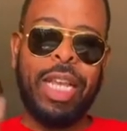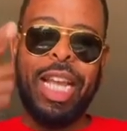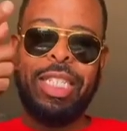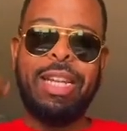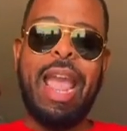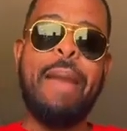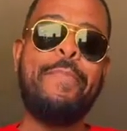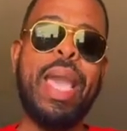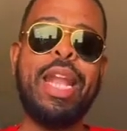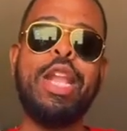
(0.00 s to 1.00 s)
so get your damn
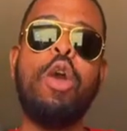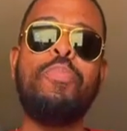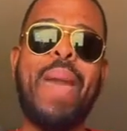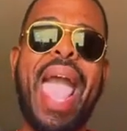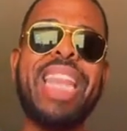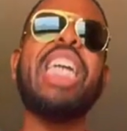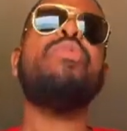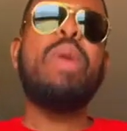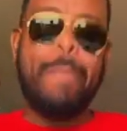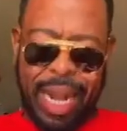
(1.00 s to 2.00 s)
pen and notepad
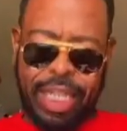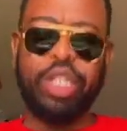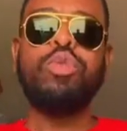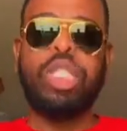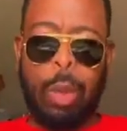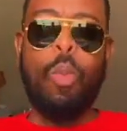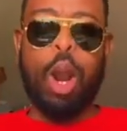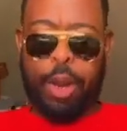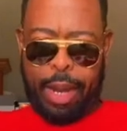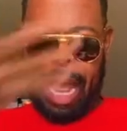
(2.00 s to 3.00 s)
because we about to do some
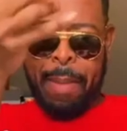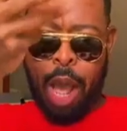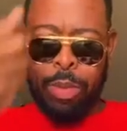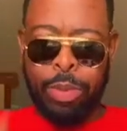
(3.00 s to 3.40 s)
work. Come on.